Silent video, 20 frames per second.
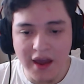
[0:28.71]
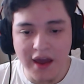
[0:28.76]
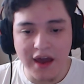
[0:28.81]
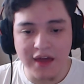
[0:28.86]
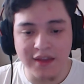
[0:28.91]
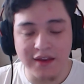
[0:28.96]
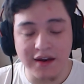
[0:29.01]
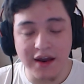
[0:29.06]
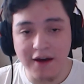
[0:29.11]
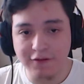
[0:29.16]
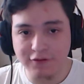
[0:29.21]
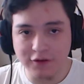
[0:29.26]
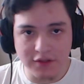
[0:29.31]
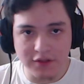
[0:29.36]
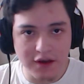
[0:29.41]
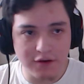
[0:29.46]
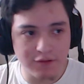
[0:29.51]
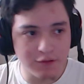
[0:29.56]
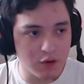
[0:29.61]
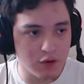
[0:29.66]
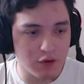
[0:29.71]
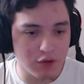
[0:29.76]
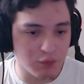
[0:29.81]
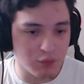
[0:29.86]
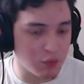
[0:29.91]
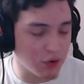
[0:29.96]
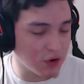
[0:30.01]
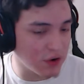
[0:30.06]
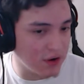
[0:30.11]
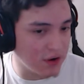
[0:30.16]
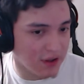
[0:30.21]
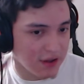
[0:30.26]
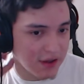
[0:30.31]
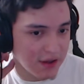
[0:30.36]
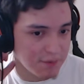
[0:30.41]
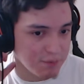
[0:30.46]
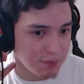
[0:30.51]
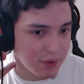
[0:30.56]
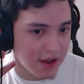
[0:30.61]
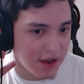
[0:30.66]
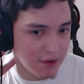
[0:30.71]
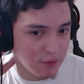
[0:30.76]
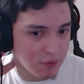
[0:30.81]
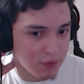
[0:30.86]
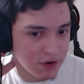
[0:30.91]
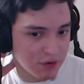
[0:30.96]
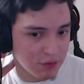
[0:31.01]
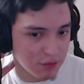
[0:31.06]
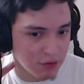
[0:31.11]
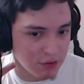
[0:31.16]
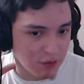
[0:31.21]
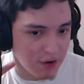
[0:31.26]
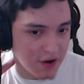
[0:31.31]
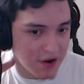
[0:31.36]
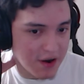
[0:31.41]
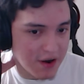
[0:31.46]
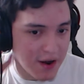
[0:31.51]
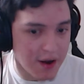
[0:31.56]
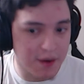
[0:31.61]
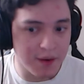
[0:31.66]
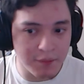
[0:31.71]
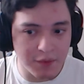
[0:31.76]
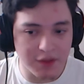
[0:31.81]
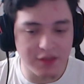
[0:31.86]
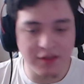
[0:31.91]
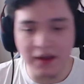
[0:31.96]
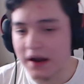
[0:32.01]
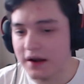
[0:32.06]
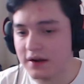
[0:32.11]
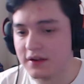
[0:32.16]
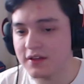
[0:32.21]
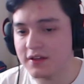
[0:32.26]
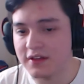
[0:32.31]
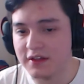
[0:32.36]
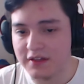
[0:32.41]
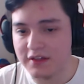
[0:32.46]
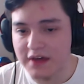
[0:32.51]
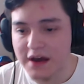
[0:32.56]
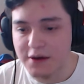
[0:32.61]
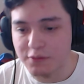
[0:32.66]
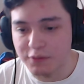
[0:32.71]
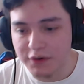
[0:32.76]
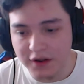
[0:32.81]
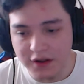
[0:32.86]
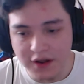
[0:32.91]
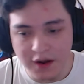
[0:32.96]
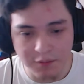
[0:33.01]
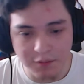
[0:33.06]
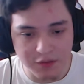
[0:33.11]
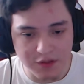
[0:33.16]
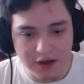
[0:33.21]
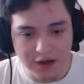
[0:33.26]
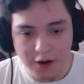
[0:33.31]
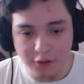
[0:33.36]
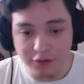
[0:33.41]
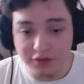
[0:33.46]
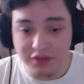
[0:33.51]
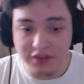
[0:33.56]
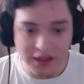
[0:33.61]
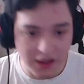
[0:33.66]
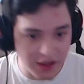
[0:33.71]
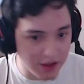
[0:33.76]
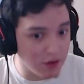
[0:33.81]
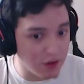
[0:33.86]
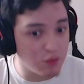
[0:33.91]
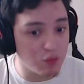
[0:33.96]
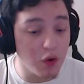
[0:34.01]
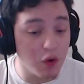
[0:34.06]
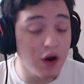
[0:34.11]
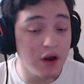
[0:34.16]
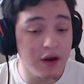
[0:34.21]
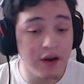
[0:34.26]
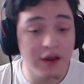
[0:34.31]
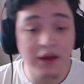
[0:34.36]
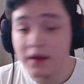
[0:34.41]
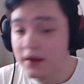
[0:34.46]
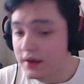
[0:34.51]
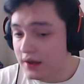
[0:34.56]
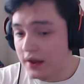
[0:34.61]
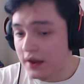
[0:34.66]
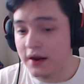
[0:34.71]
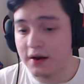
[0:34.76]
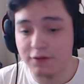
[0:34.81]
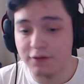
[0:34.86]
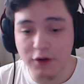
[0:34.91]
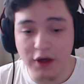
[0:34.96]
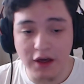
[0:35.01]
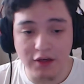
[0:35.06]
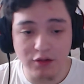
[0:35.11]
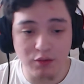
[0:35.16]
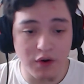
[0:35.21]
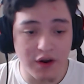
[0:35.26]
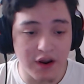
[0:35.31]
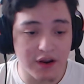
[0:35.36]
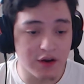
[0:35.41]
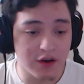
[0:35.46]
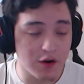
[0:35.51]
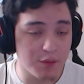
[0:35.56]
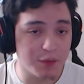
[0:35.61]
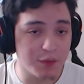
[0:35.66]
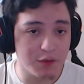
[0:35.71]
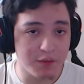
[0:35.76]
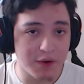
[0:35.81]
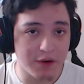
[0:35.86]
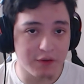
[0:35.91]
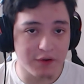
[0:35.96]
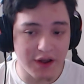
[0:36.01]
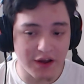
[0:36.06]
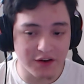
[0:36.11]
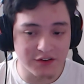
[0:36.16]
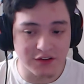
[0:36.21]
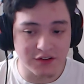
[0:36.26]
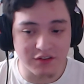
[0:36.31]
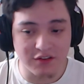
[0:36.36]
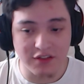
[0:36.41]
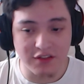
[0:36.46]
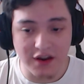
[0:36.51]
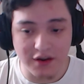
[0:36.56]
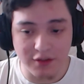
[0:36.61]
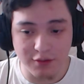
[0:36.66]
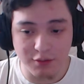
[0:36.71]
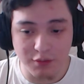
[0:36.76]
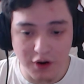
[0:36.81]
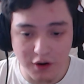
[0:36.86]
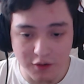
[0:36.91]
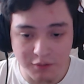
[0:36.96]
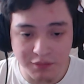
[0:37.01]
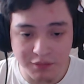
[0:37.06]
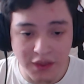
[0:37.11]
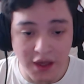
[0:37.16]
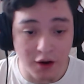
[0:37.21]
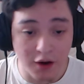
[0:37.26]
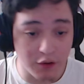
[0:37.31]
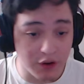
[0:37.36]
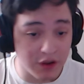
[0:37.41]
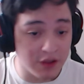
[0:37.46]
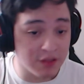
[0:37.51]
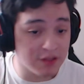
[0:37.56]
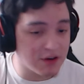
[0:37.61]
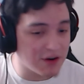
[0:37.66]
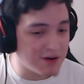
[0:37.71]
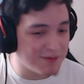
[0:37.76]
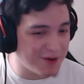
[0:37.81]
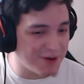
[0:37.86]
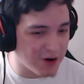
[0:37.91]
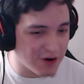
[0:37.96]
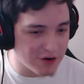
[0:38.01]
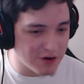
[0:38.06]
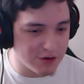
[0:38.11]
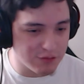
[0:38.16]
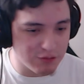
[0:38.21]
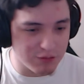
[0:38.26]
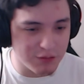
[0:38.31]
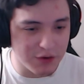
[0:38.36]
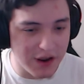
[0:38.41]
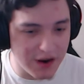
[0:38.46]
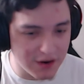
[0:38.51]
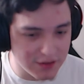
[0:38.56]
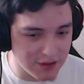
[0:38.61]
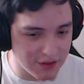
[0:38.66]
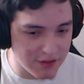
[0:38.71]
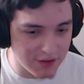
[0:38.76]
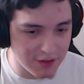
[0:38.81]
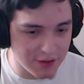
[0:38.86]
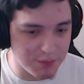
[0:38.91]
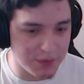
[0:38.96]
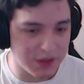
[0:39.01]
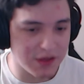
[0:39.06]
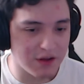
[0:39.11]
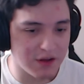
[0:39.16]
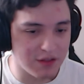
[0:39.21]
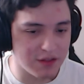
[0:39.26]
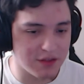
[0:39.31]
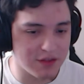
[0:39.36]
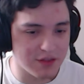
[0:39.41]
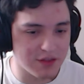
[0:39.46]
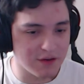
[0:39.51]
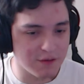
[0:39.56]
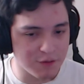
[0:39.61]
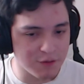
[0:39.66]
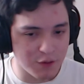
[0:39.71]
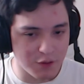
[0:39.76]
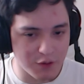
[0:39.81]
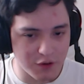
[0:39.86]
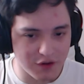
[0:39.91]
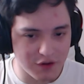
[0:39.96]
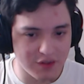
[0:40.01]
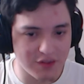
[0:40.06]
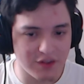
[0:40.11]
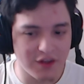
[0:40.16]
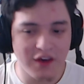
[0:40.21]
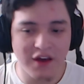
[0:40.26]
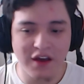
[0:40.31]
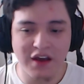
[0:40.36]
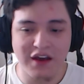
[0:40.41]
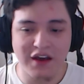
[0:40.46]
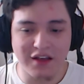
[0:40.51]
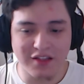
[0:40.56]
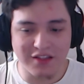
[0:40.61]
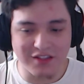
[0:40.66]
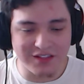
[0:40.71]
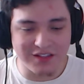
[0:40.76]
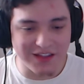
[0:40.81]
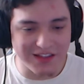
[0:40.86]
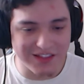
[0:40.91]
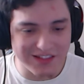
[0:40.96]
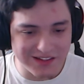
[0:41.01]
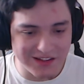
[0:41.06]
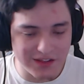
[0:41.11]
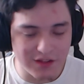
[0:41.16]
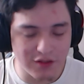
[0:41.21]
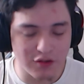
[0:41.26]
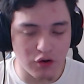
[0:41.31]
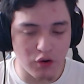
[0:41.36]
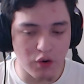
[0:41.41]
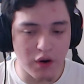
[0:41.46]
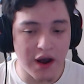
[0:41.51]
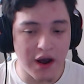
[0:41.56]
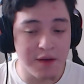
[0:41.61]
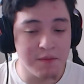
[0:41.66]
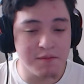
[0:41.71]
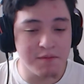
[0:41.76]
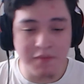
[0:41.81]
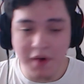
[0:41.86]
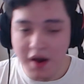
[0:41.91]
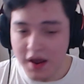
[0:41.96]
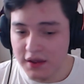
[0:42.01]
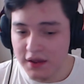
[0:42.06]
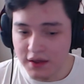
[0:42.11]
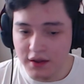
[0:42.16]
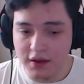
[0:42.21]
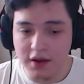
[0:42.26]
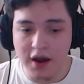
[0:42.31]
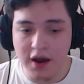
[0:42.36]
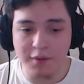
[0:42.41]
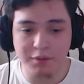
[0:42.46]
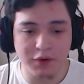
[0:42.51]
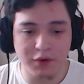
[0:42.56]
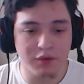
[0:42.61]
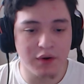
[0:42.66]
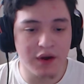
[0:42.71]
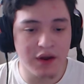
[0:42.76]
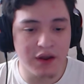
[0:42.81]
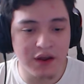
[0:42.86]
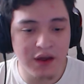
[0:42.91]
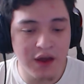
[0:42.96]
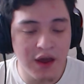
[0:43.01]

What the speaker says: And then after that, of course, we're going to get Black Widow. So I'm excited to see that when it comes out day one. And if you guys want, I could upload my reaction to that as well. Now, it's going to be hard to react to this because, of course, it's Disney. So I might get copyright